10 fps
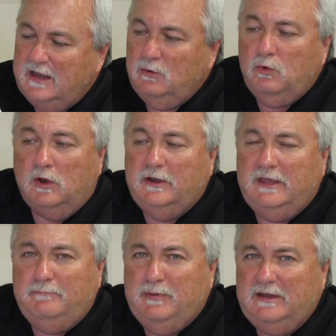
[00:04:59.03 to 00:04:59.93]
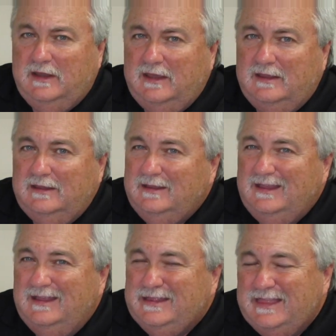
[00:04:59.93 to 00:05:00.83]
of wordy, but
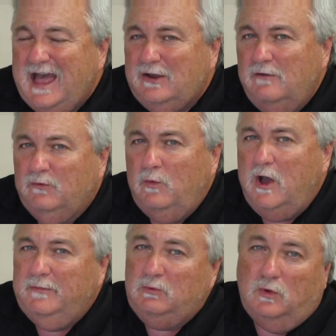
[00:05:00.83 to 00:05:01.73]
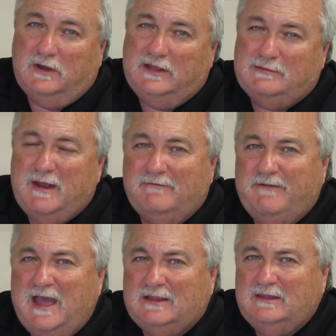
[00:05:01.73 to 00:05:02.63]
it's not overwhelming wordy. As a matter of
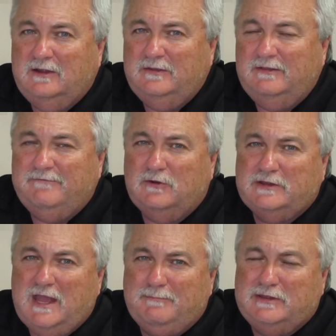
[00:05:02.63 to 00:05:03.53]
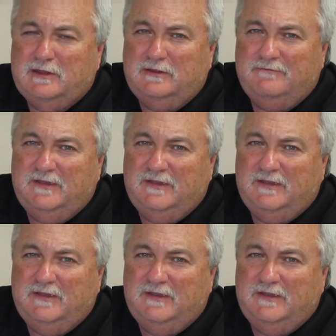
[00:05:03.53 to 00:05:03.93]
fact, during the 1st episode of the